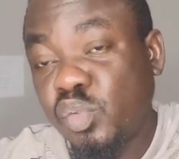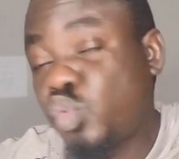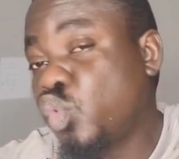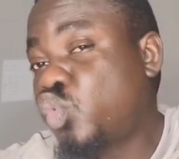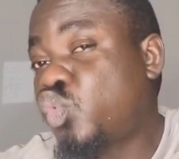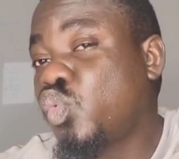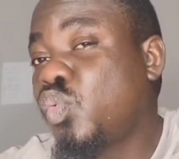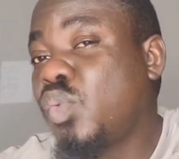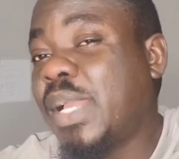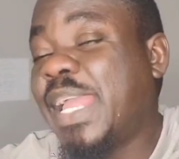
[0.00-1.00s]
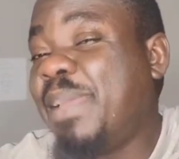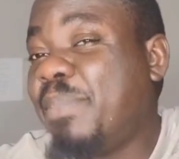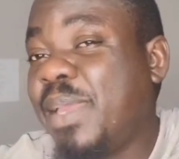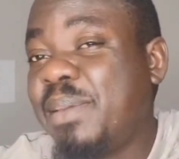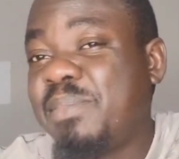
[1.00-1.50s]
to 2
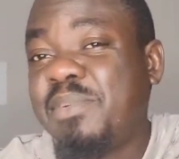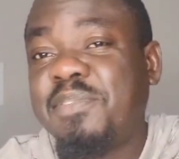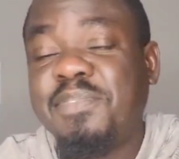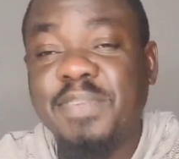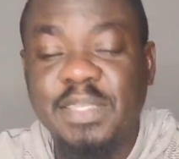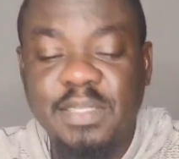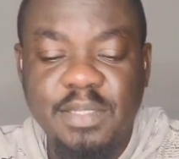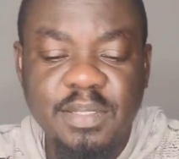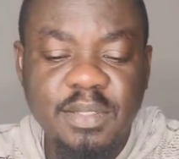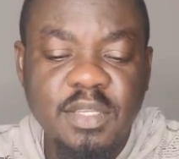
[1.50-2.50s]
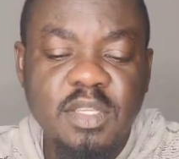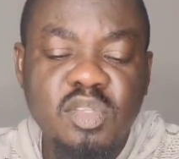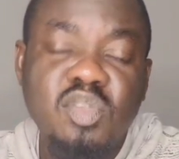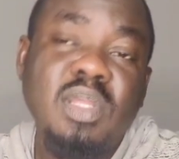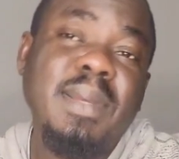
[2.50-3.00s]
mm feed.
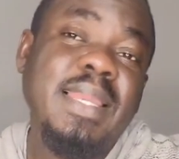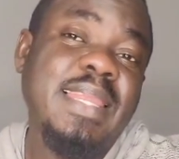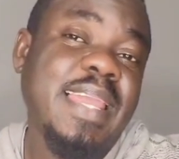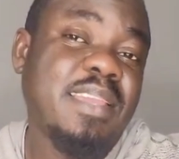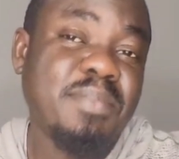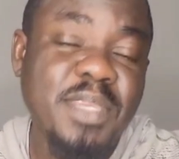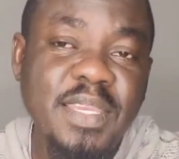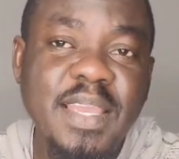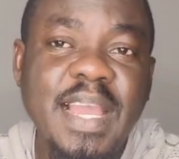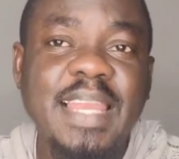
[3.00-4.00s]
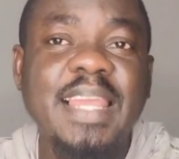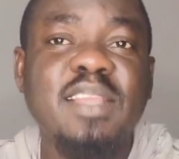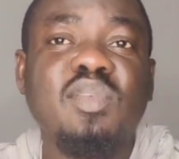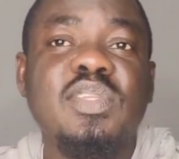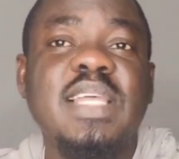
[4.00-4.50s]
So normally, like me, I like
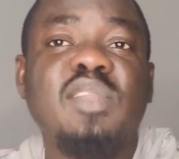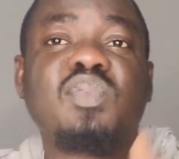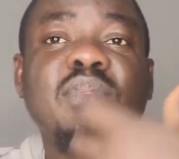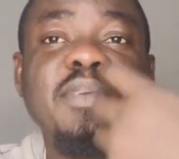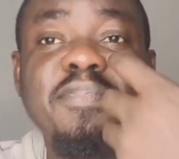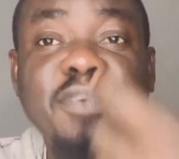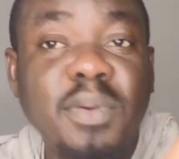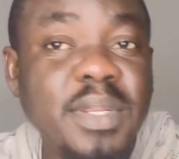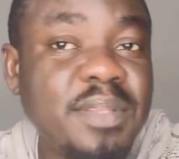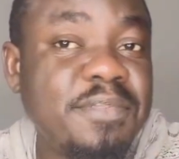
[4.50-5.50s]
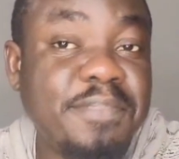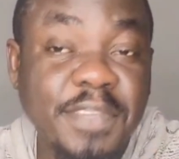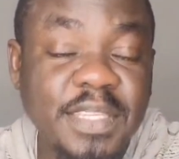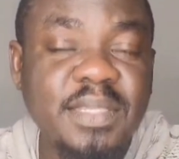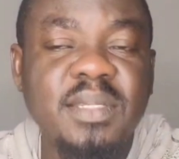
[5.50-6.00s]
to start with a foreign
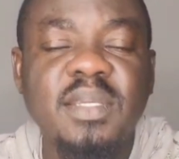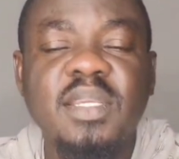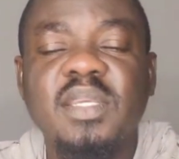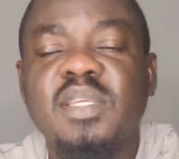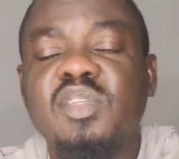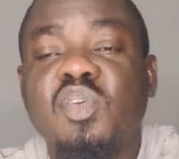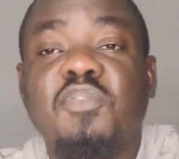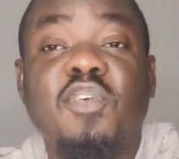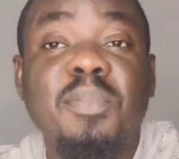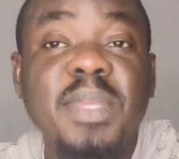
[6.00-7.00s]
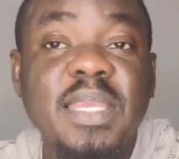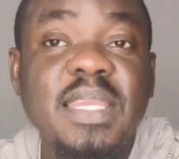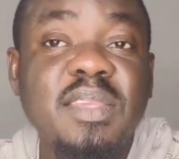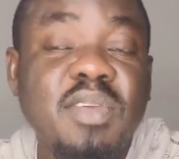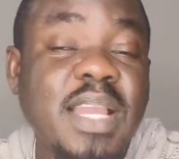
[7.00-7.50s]
feed. So for me,
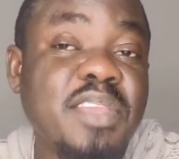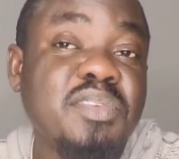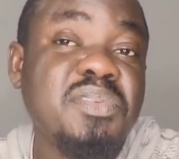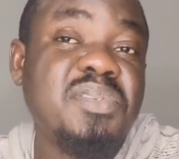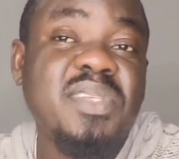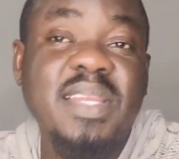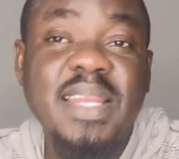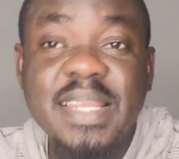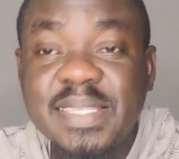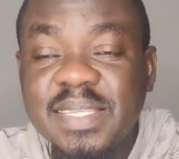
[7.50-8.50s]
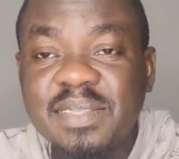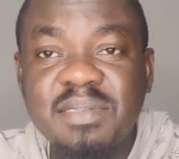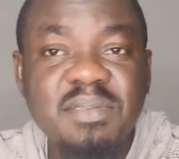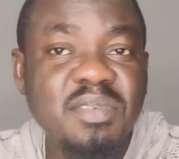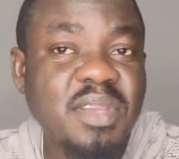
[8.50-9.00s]
you can use
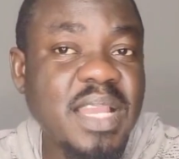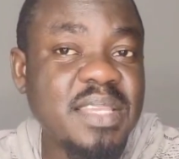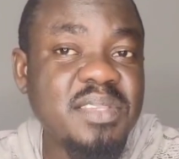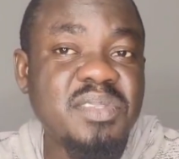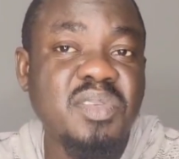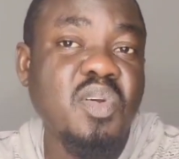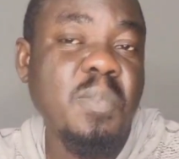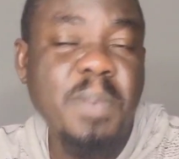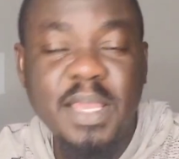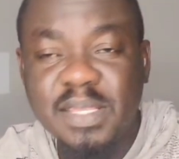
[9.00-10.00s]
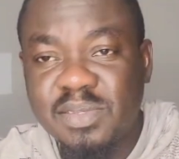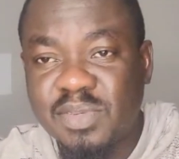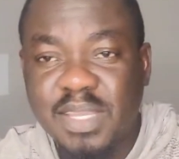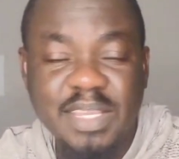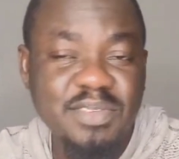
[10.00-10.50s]
cretin, you can use Copens, you
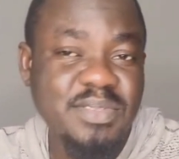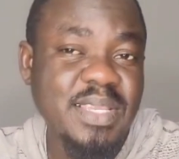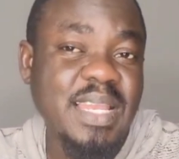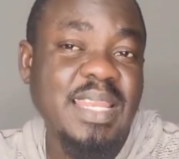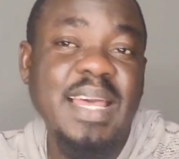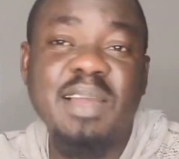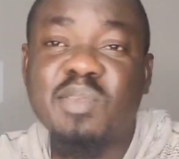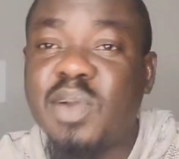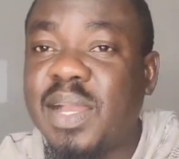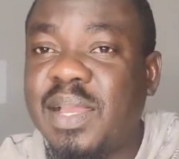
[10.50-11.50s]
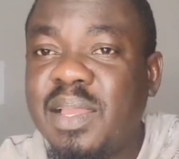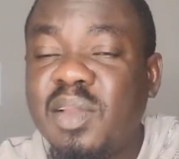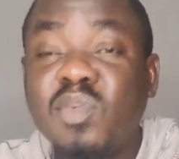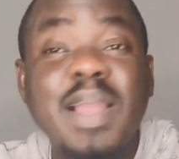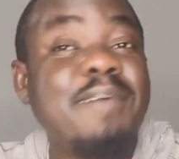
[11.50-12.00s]
can use Alaqua.
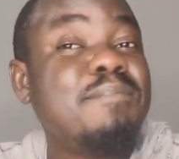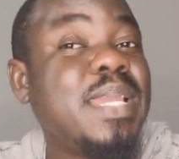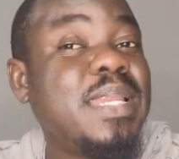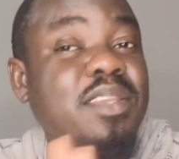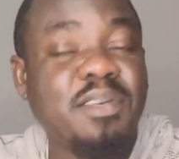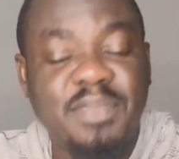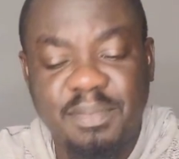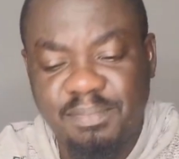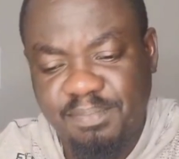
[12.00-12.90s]
We have many of them.